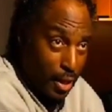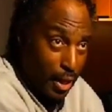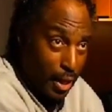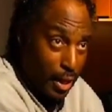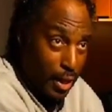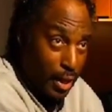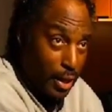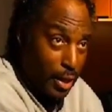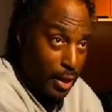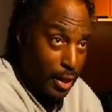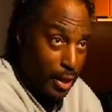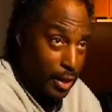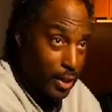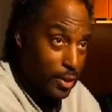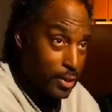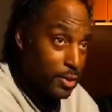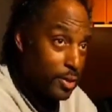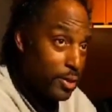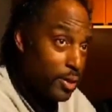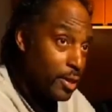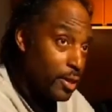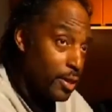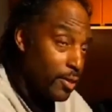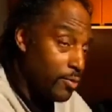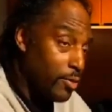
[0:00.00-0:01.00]

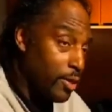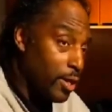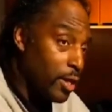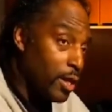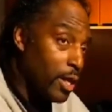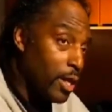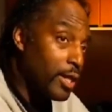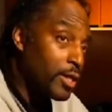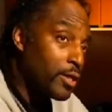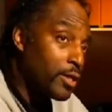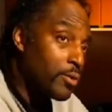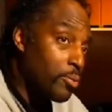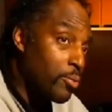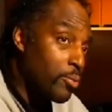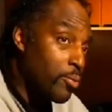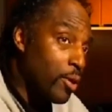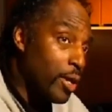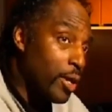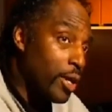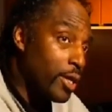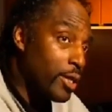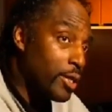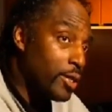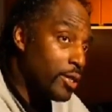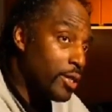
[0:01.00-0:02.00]
And if they like to
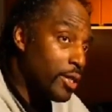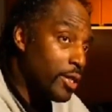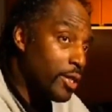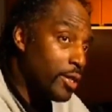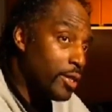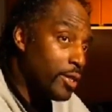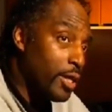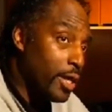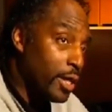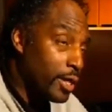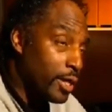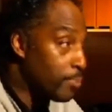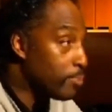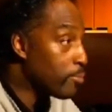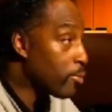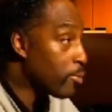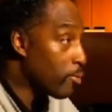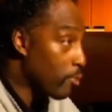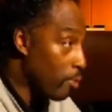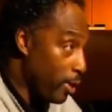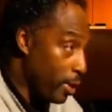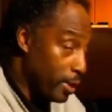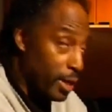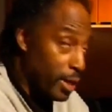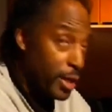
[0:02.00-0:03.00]
pray, then they can
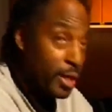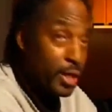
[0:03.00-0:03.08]
pray.